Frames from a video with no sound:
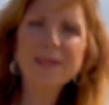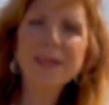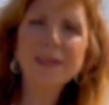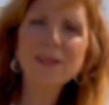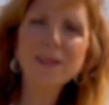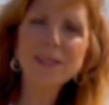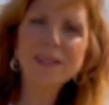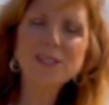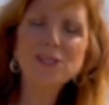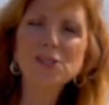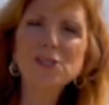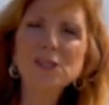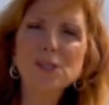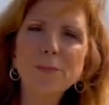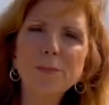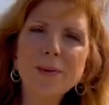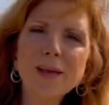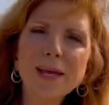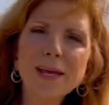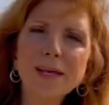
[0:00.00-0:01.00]
He had legions
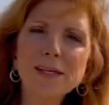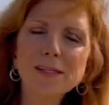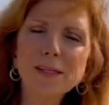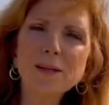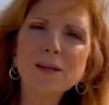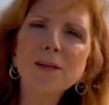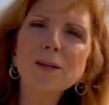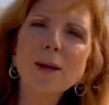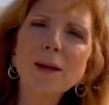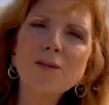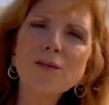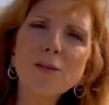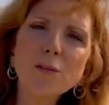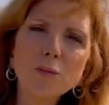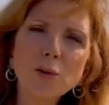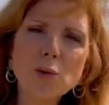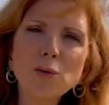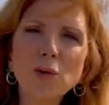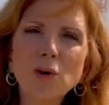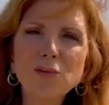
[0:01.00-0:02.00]
of pigs and, and
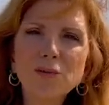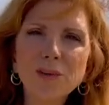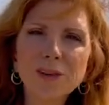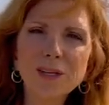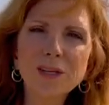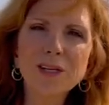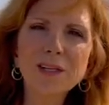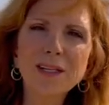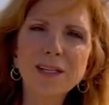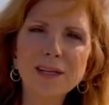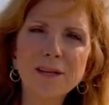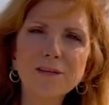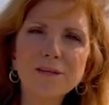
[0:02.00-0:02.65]
thrown over the cliff